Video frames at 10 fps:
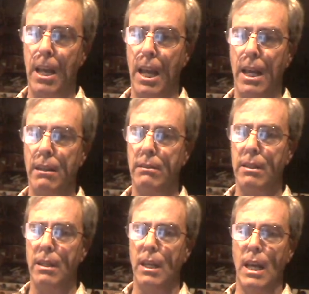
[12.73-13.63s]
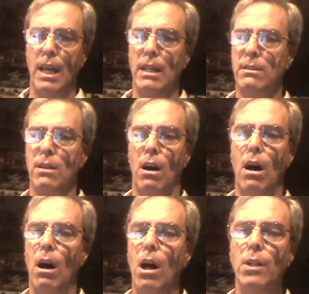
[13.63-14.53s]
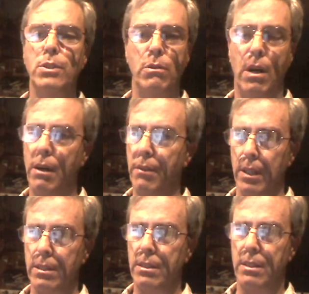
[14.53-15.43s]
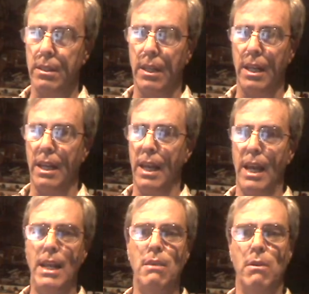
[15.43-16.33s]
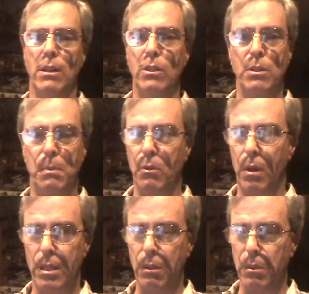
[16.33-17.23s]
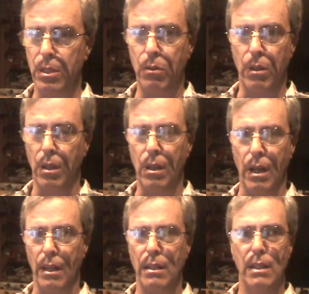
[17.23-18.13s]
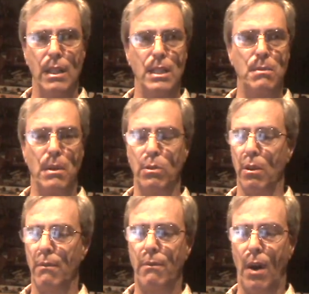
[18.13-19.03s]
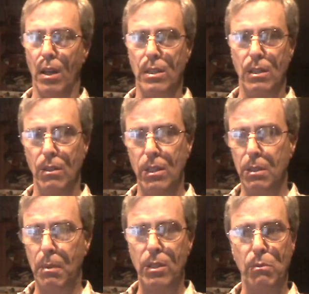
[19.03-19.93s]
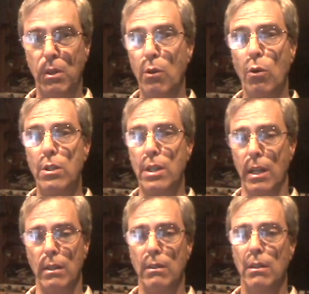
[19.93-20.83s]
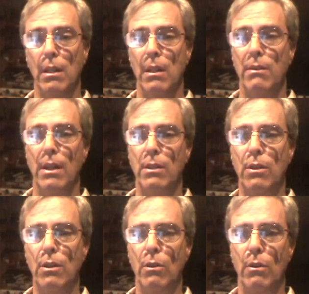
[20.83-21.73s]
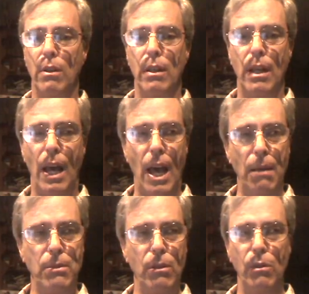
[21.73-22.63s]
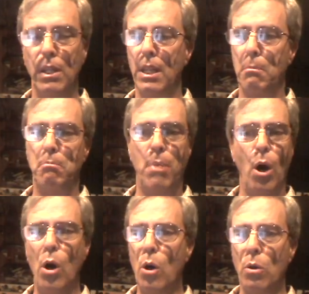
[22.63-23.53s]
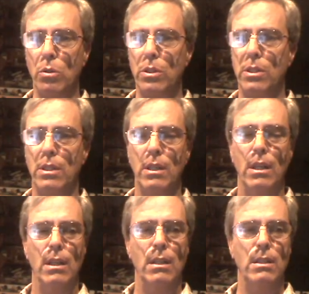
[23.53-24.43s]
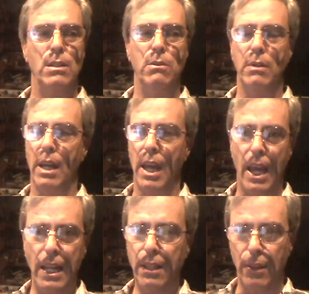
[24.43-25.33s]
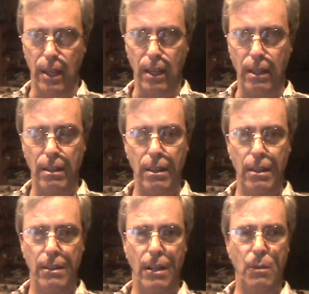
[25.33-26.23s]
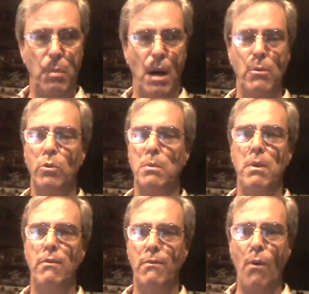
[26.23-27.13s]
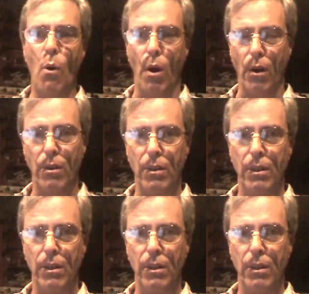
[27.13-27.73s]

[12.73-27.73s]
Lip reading: And it's all too obvious to anyone who's been watching what's going on, especially with Fox News, especially with your channel, that you're absolutely opposed to anything that Obama would be for.